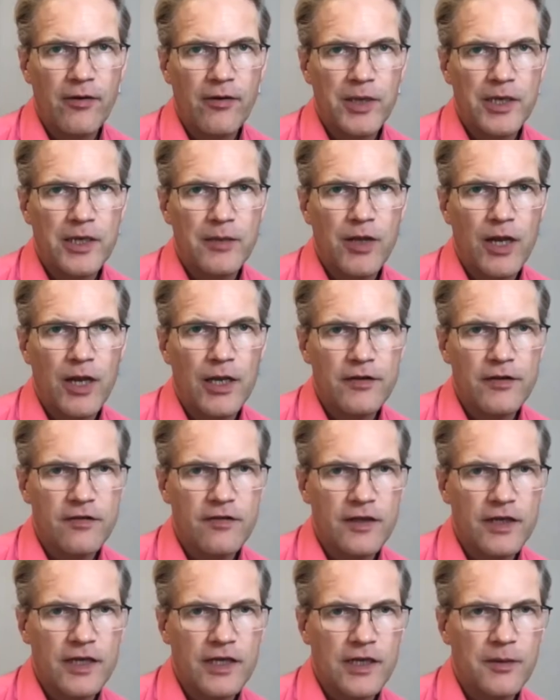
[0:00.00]

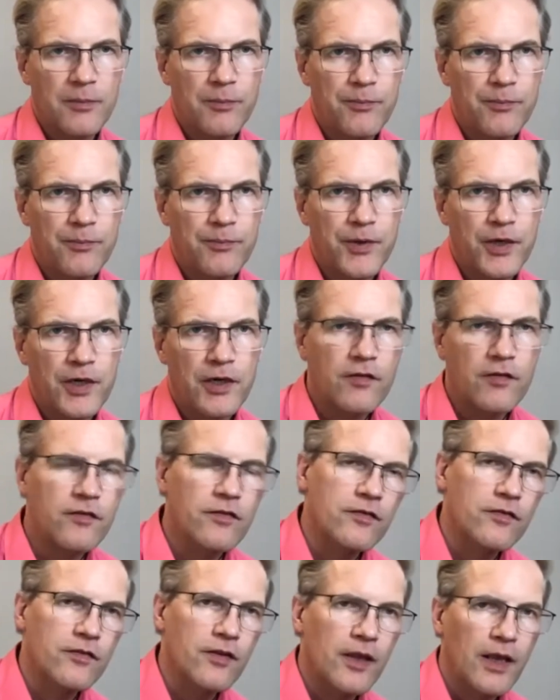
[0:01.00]
minimalistic, but it
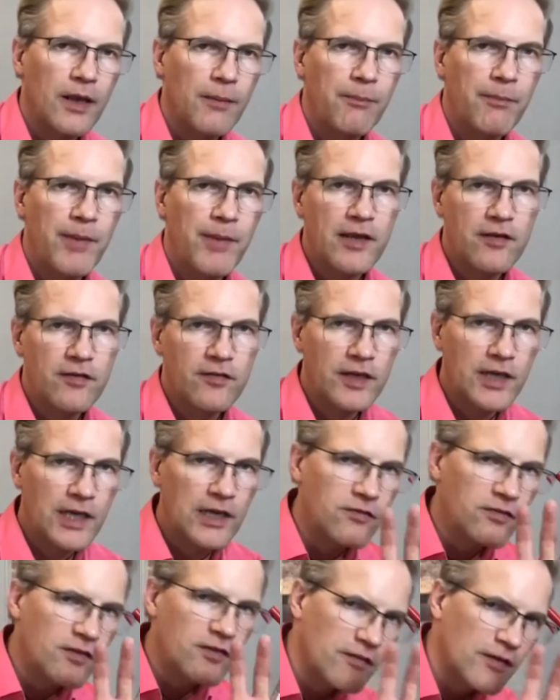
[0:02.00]
makes it
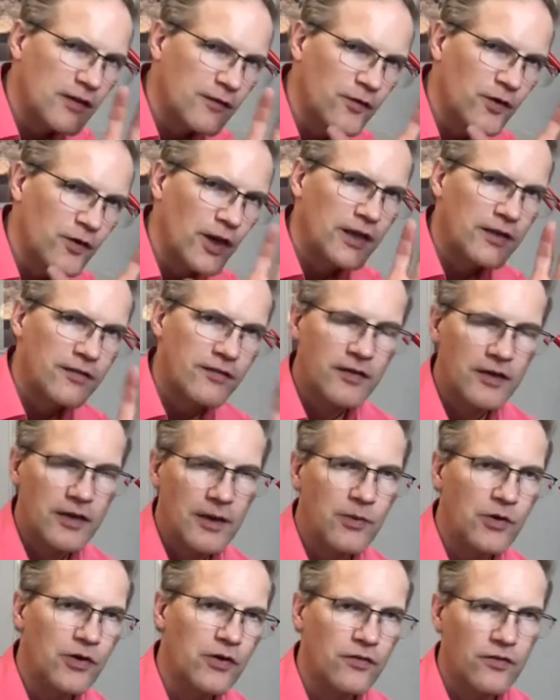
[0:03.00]
interesting for a listener
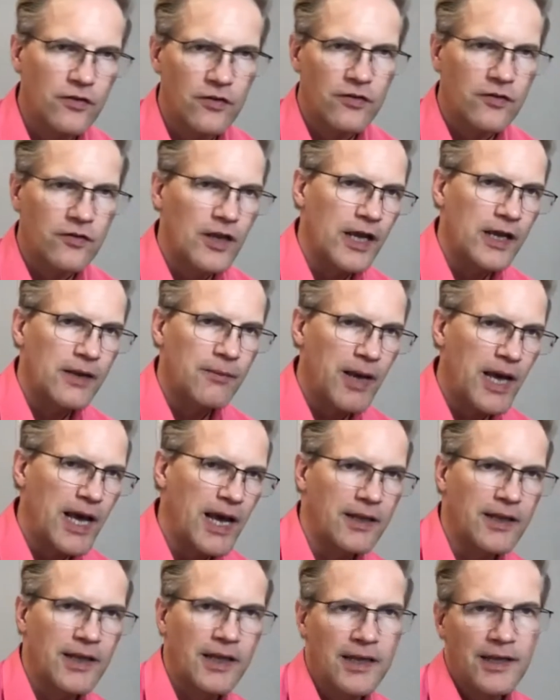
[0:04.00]
because you say,
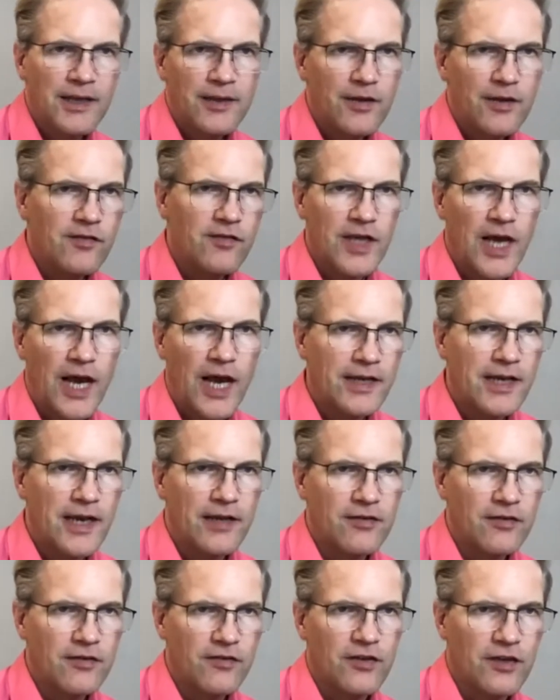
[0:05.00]
man, this guy has
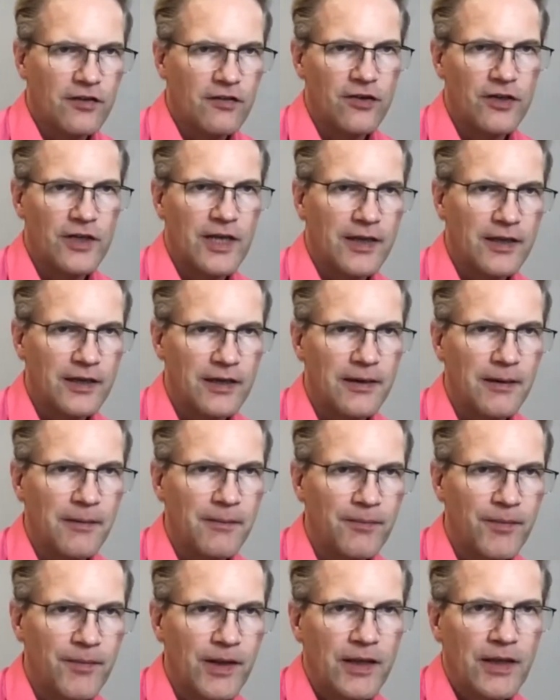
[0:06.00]
his shit together.
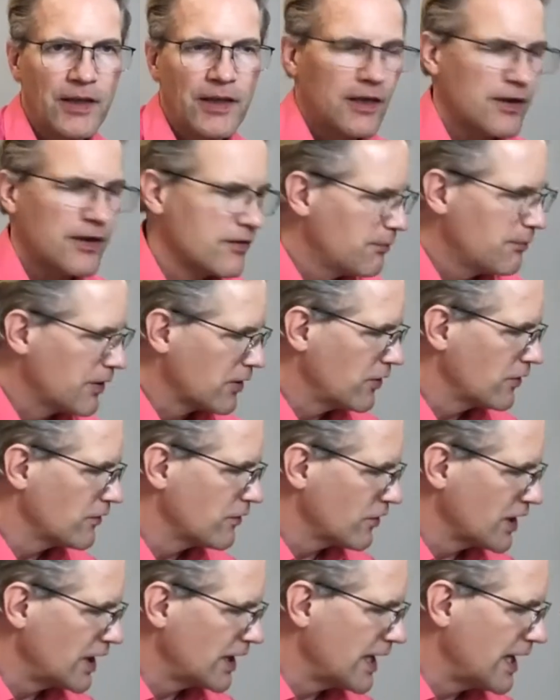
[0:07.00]
Because
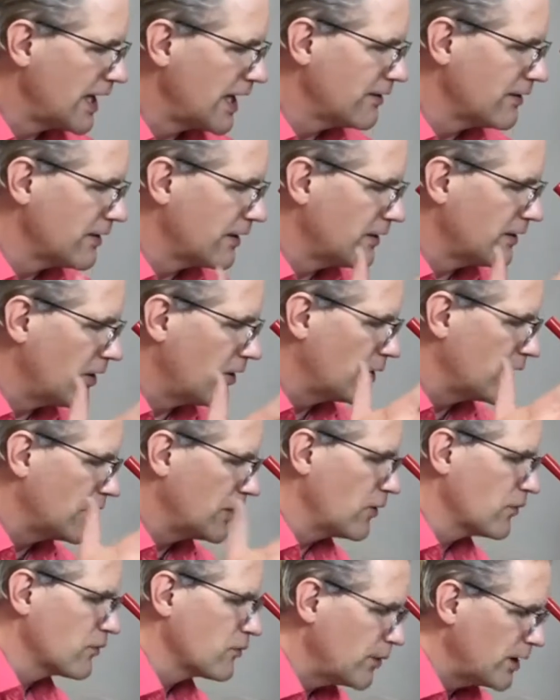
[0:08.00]
you can hear, you know, he
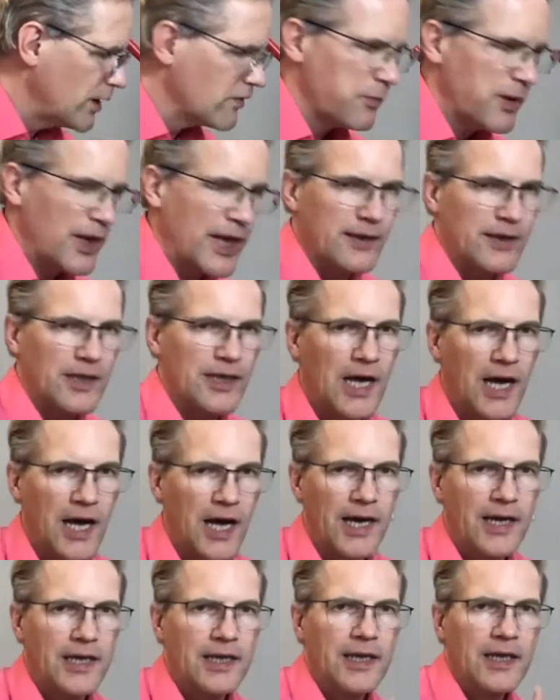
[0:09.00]
knows where he's playing the
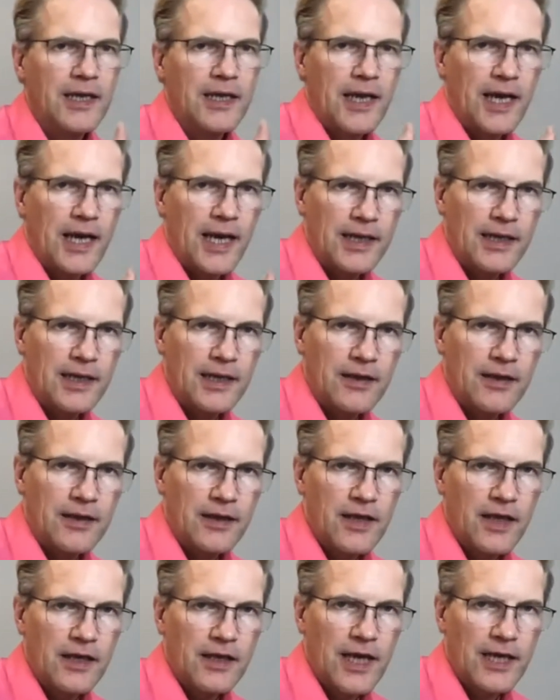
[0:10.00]
9 and he
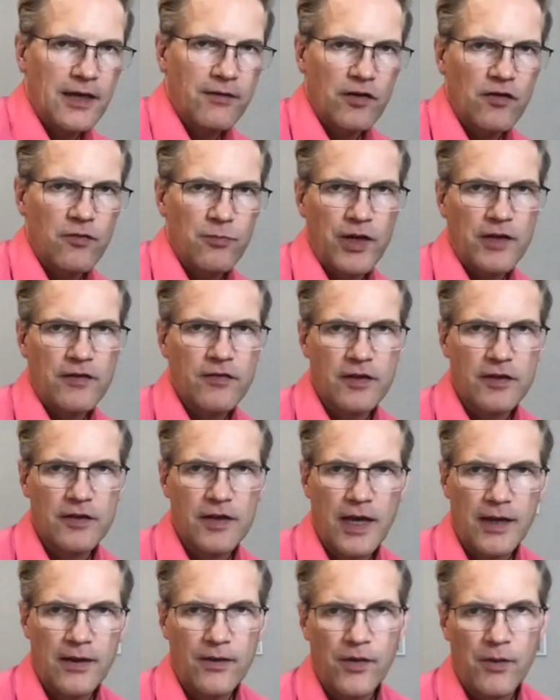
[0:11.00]
can kind of express it
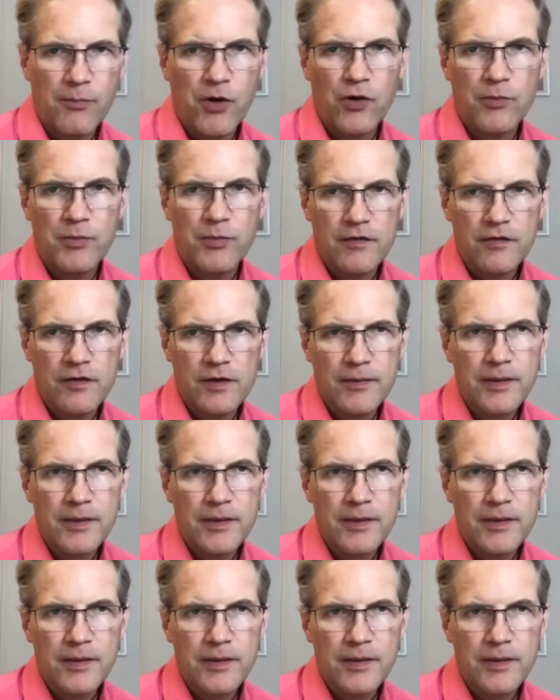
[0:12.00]
on the moment.